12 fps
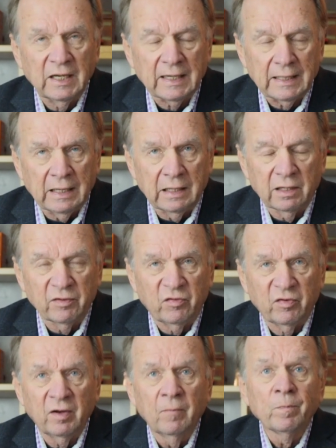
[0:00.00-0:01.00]

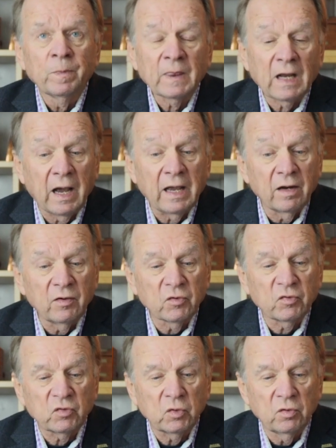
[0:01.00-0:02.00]
technology, I
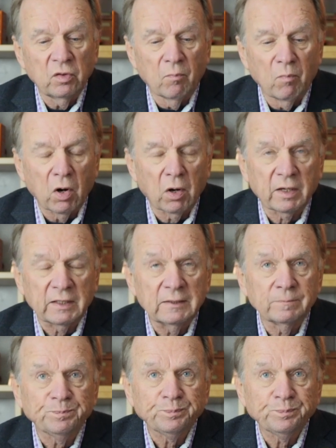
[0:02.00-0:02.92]
understood the market,